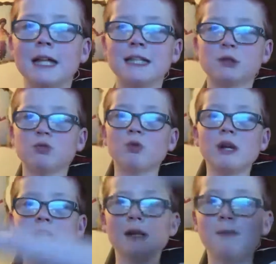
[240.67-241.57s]
There's a
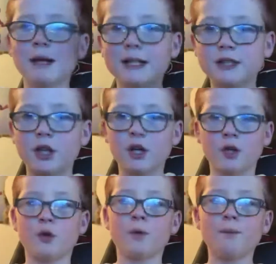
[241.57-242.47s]
really big
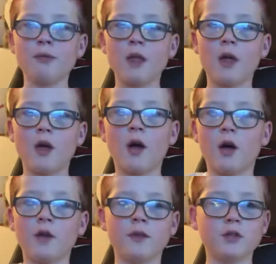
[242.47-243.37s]
circle
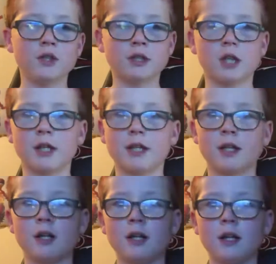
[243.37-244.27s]
and just like
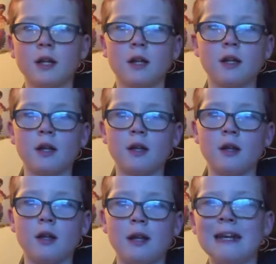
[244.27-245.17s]

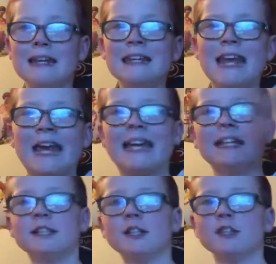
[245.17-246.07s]

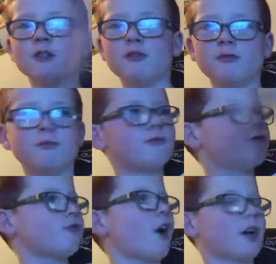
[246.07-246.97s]
lasers of
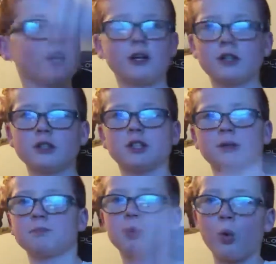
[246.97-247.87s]
fire just
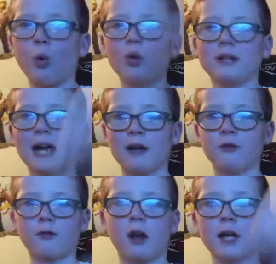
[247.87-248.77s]
pour down
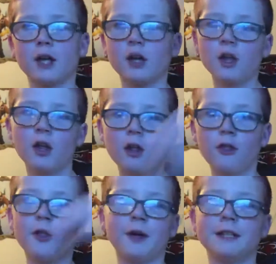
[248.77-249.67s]
for like
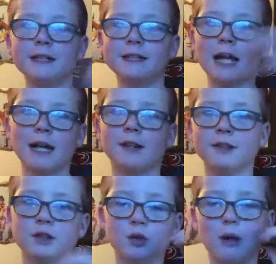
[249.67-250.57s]
30
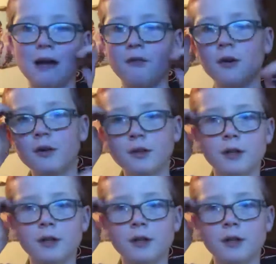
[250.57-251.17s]
seconds or whatever.